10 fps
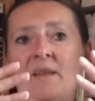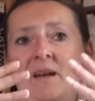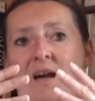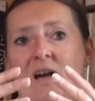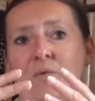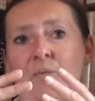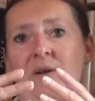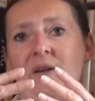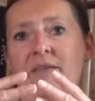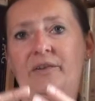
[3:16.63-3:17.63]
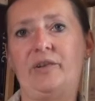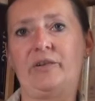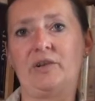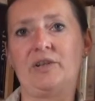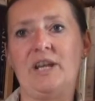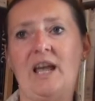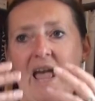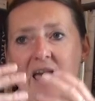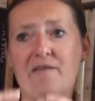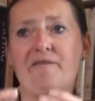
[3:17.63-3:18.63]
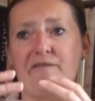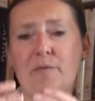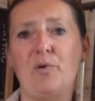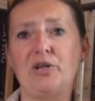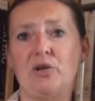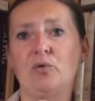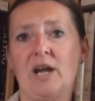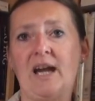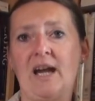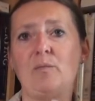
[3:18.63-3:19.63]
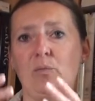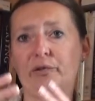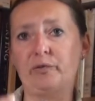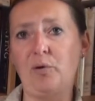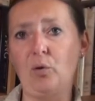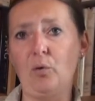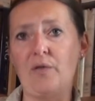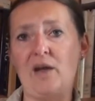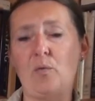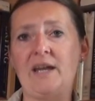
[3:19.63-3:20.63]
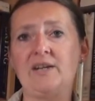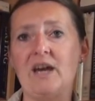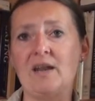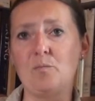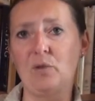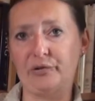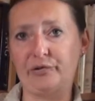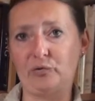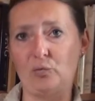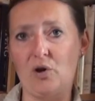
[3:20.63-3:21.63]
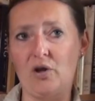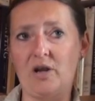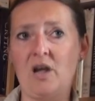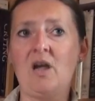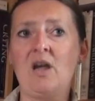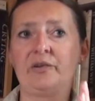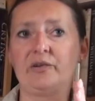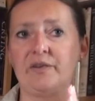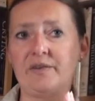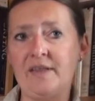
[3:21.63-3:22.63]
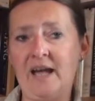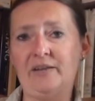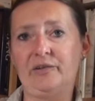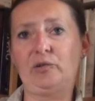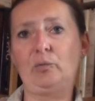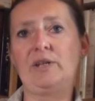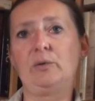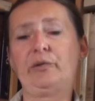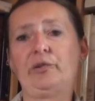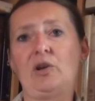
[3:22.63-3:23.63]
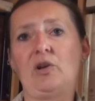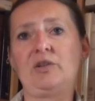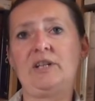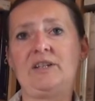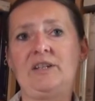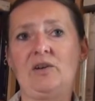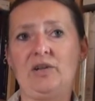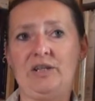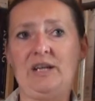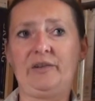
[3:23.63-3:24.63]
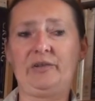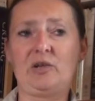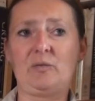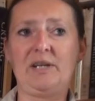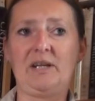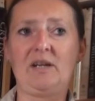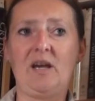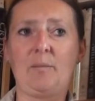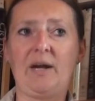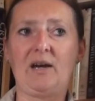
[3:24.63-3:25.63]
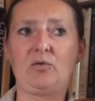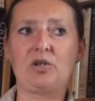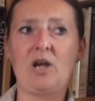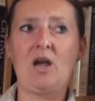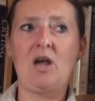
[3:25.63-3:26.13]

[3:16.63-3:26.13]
there's this idea everybody who can must pull their weight and must work. So that's where you start getting ideas coming in about,